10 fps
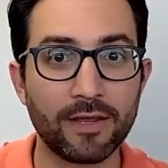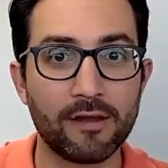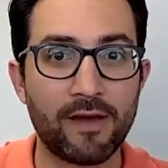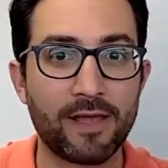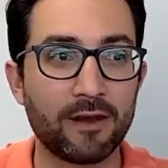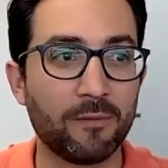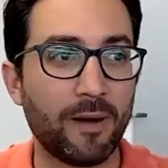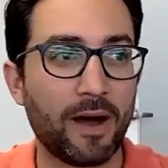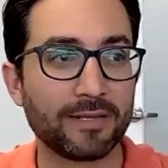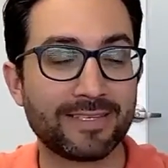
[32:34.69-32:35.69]
And if I hit them
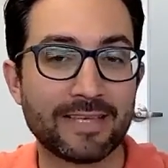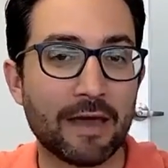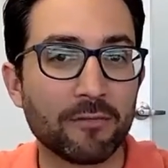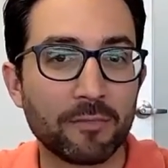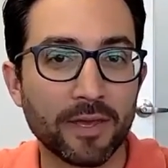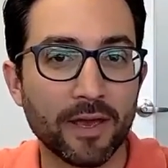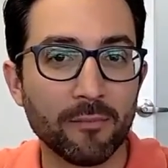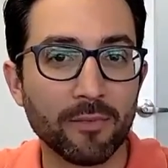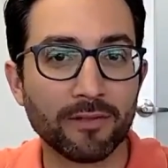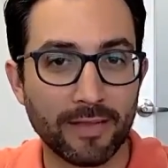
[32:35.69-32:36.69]
by 7
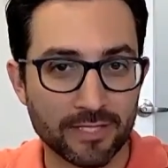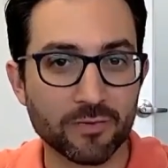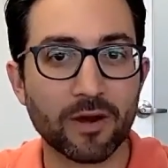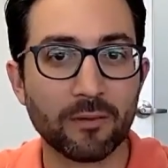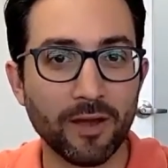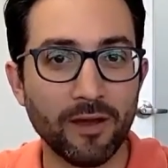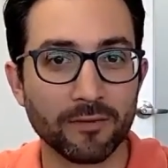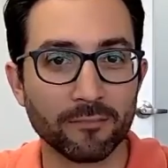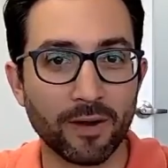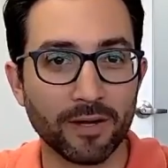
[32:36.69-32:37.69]
p.m., that's when I'm
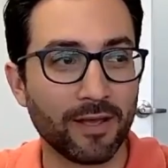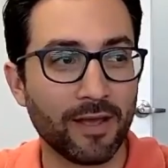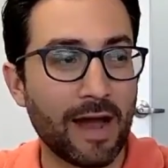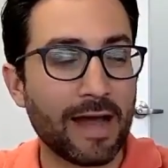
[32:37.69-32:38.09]
done. But yeah,